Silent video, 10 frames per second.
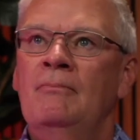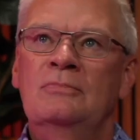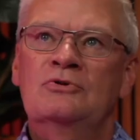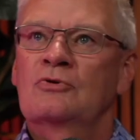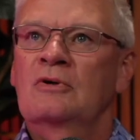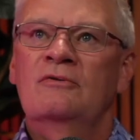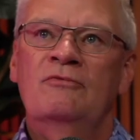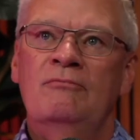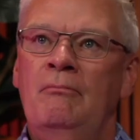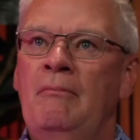sort
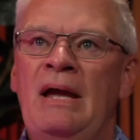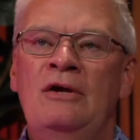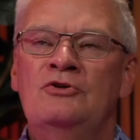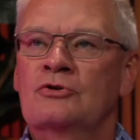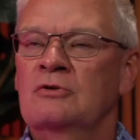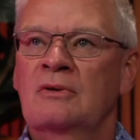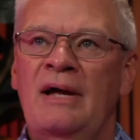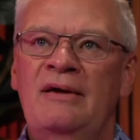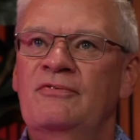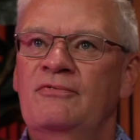of major
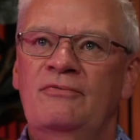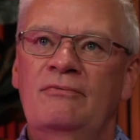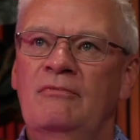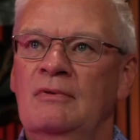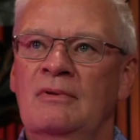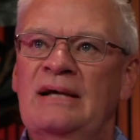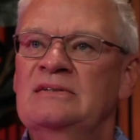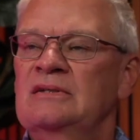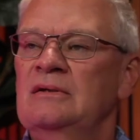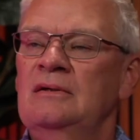life
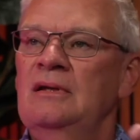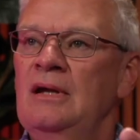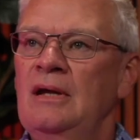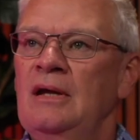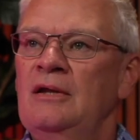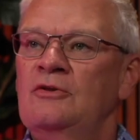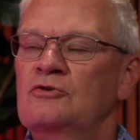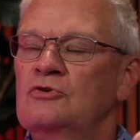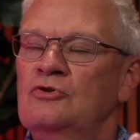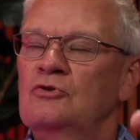lesson.
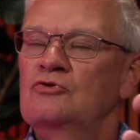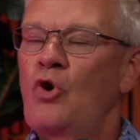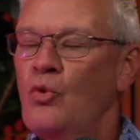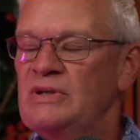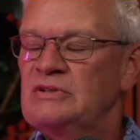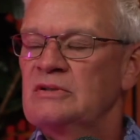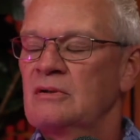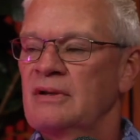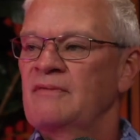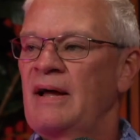There's no reason to
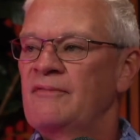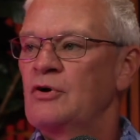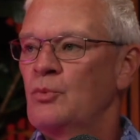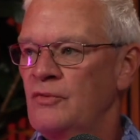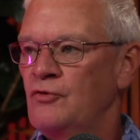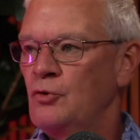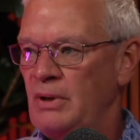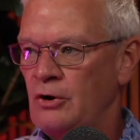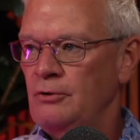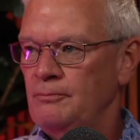live life in a rearview
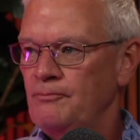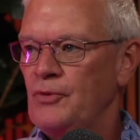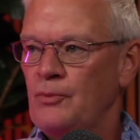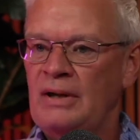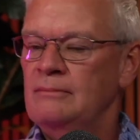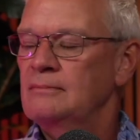mirror, right?